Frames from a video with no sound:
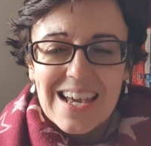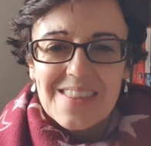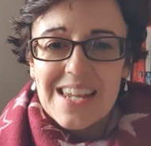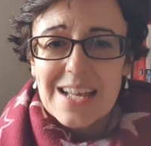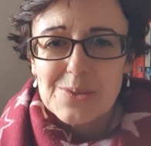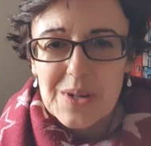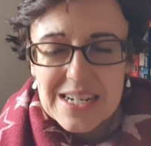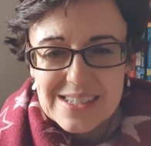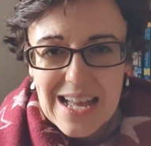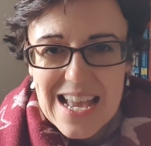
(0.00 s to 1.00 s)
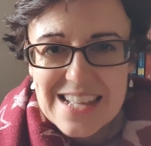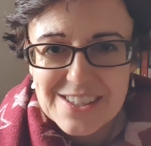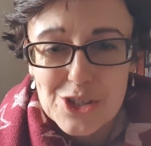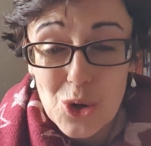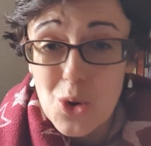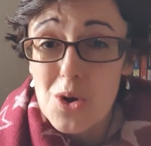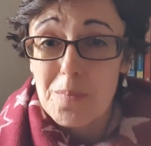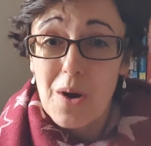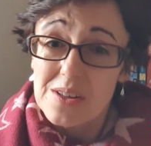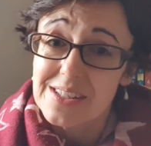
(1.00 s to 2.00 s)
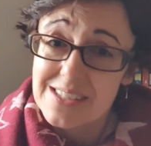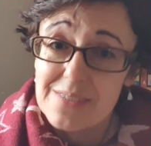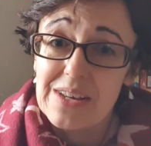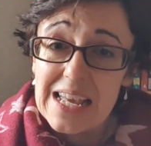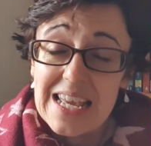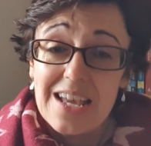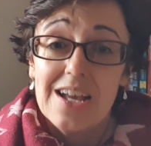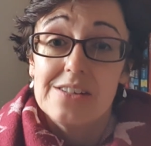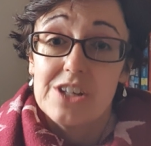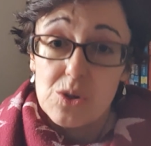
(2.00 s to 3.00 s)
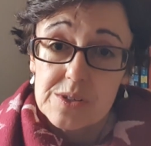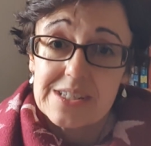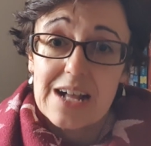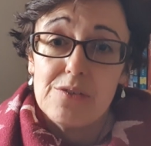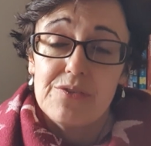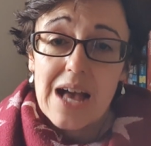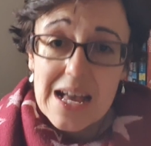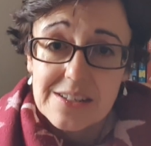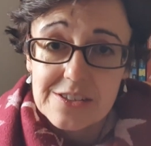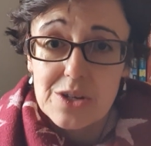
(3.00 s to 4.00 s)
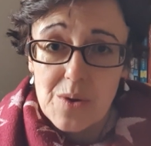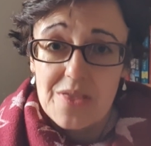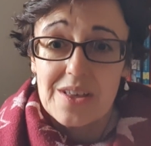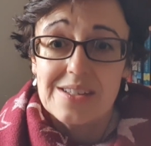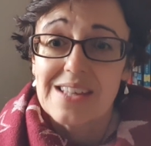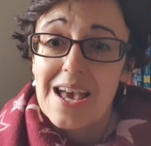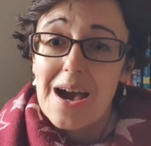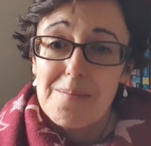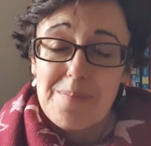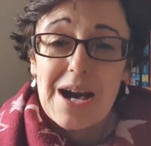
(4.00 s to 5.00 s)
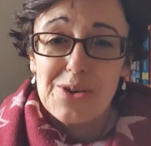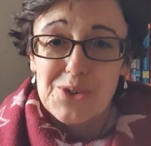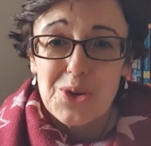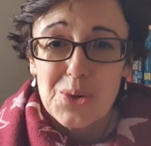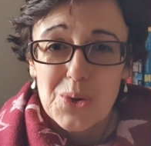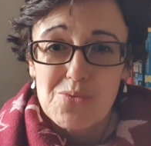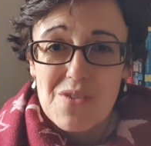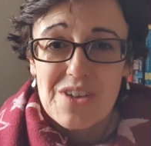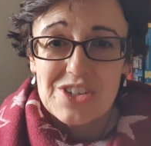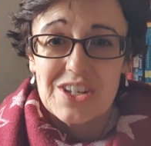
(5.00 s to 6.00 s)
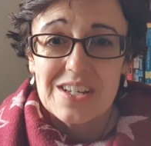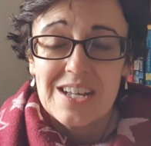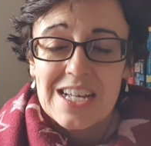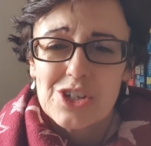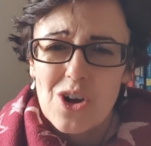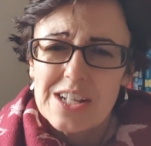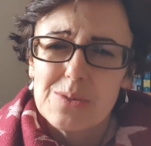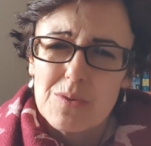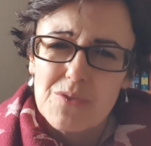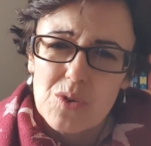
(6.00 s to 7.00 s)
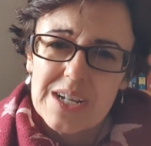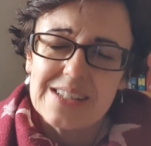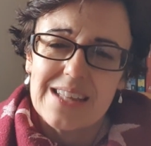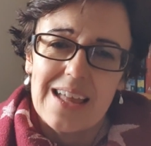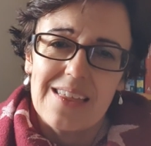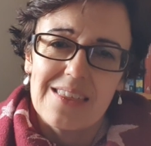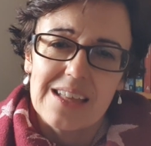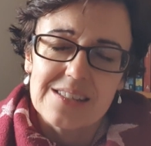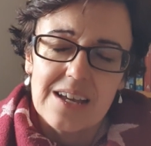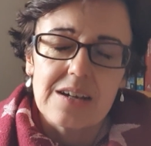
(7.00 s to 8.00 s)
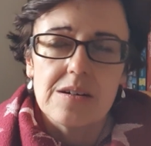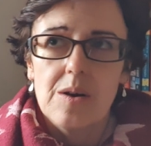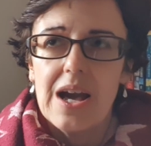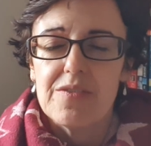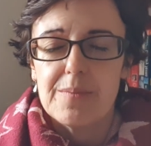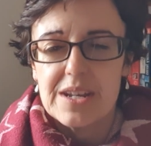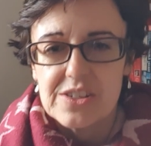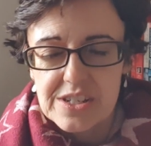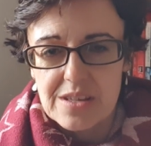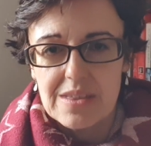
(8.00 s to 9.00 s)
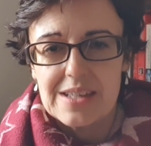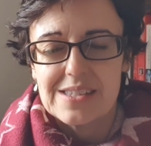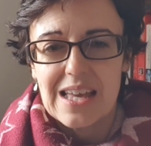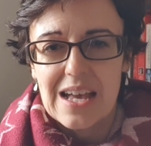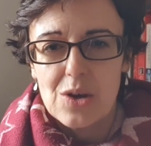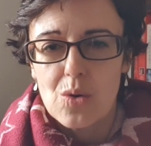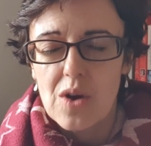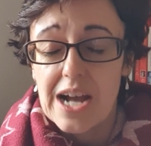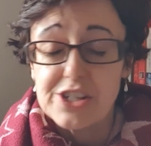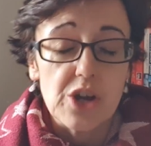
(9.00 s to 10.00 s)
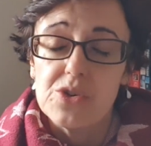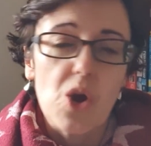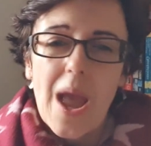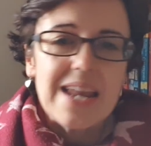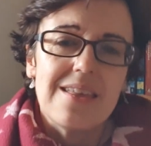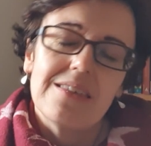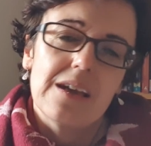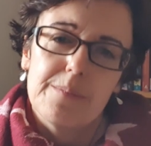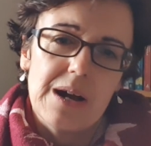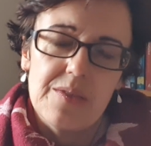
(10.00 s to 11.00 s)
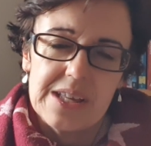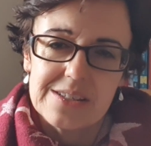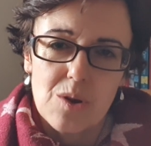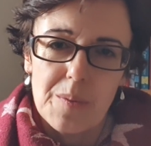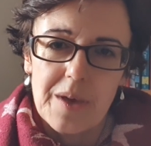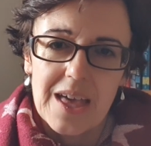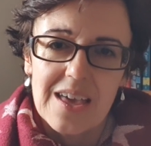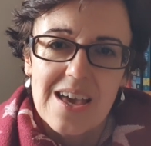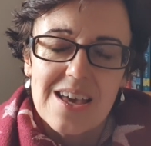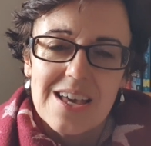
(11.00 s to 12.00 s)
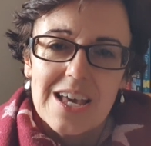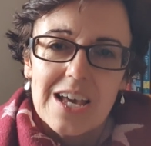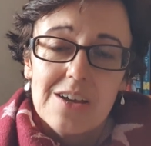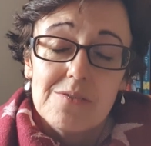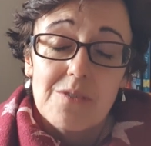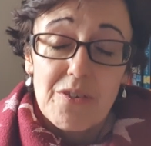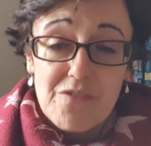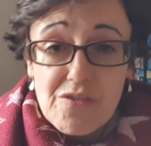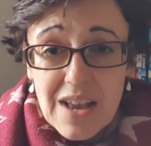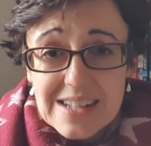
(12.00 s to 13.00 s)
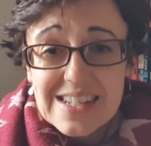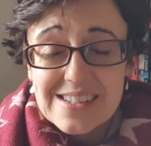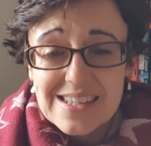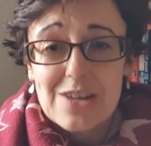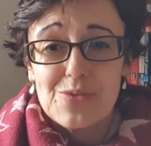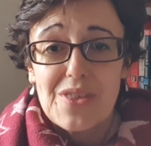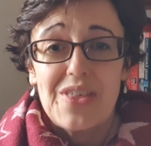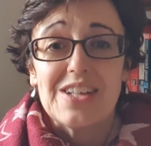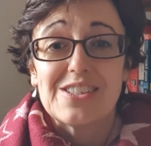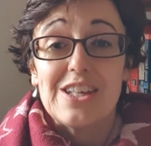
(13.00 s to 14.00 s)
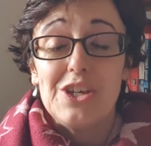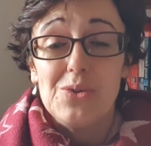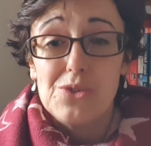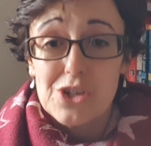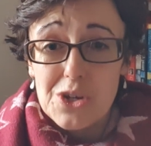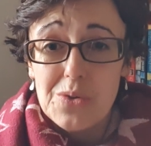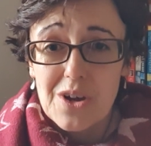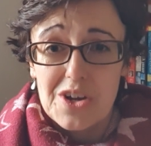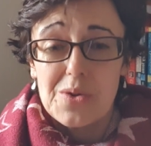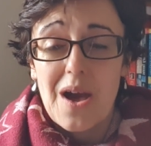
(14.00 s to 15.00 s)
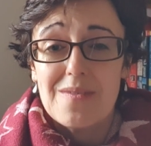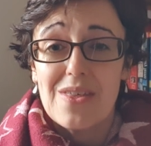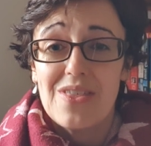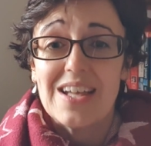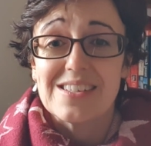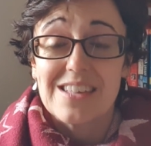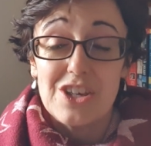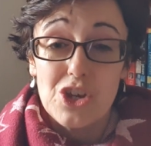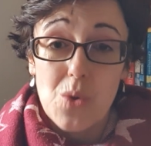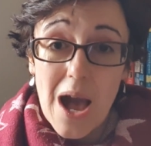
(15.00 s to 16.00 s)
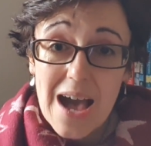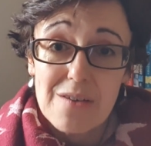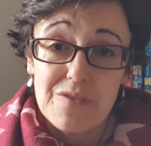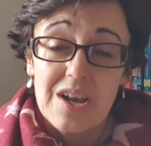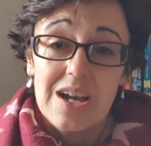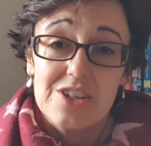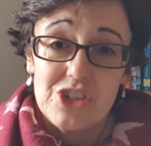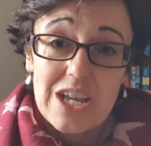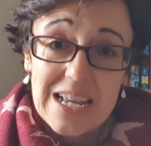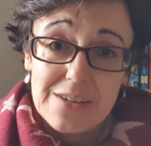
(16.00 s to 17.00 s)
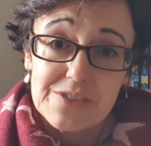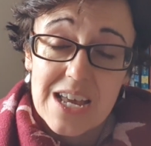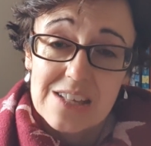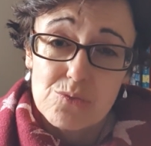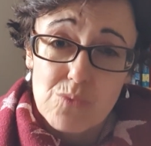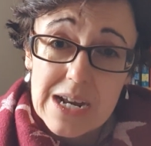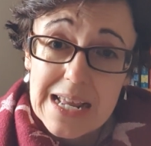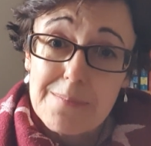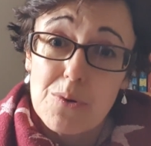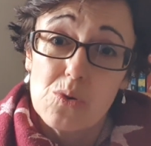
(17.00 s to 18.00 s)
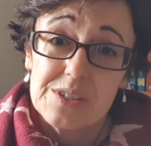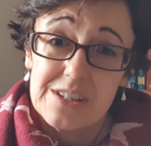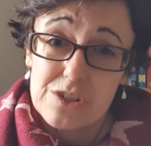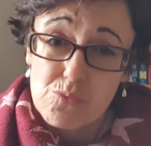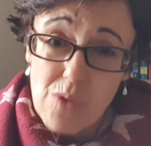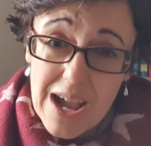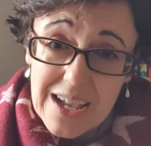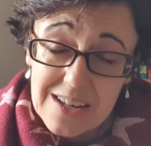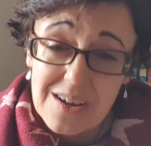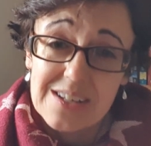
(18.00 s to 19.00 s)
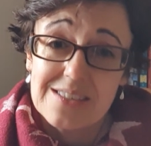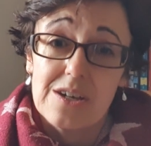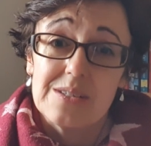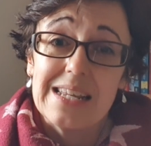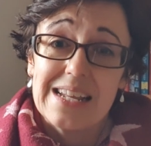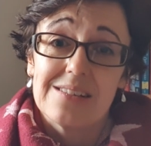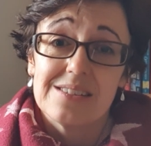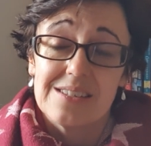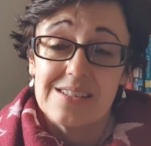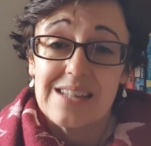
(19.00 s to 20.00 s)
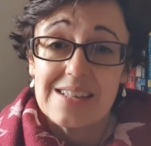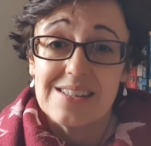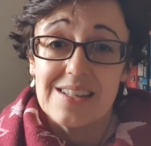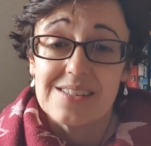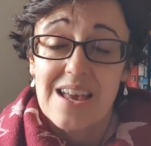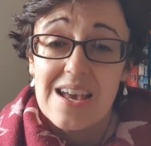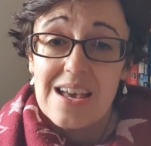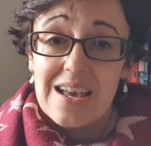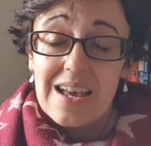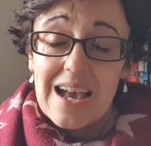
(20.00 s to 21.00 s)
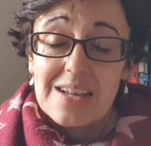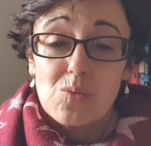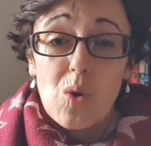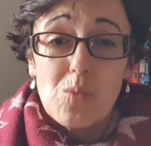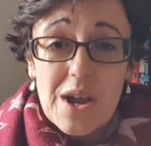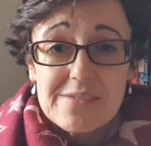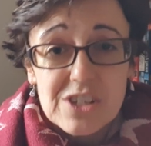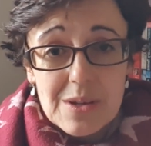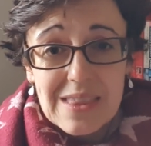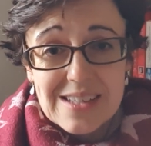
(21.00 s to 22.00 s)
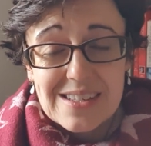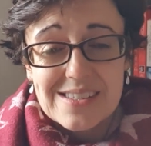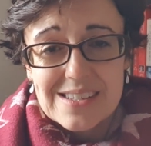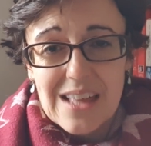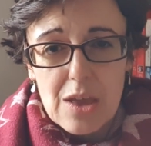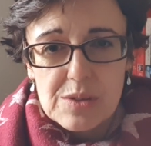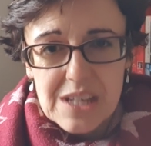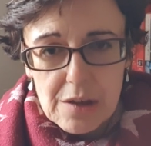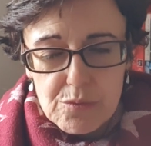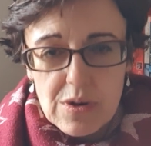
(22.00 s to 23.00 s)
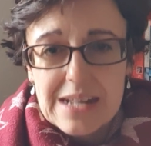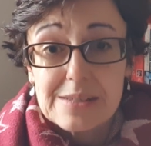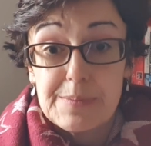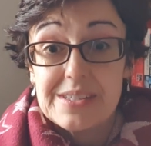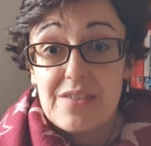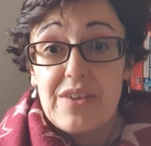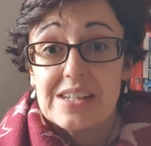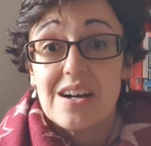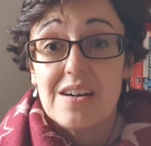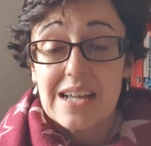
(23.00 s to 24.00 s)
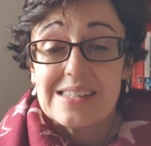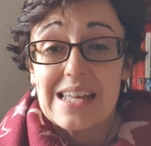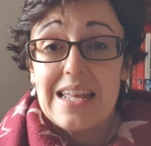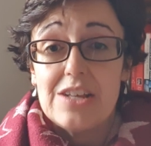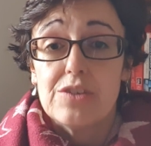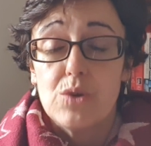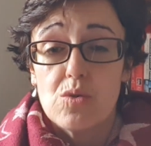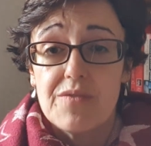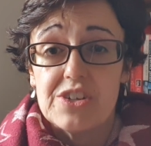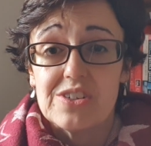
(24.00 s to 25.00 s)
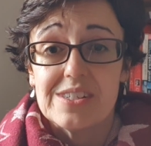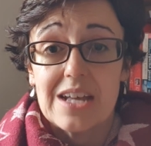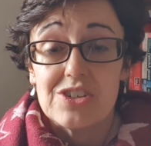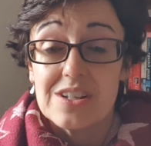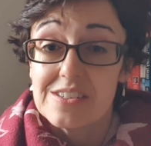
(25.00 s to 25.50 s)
The next one I'd say is talk positively to yourself and to others about your revision. Try to avoid saying things like, oh, I haven't managed to do this yet, or I don't know anything about this topic. Reflect instead on the things that you do know and the things that you have achieved. It's really important to recognise those little successes. And one way of doing this is to set yourself really specific targets in each of your revision sessions.